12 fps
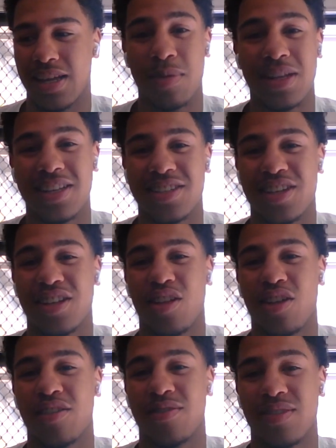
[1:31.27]
I've been listening to a
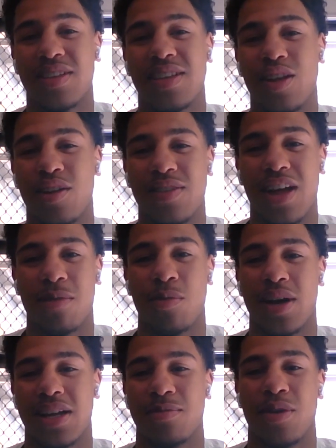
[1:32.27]
lot of Young
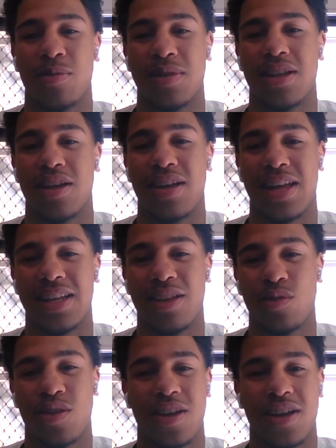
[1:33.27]
Boy at the moment, though, and Lil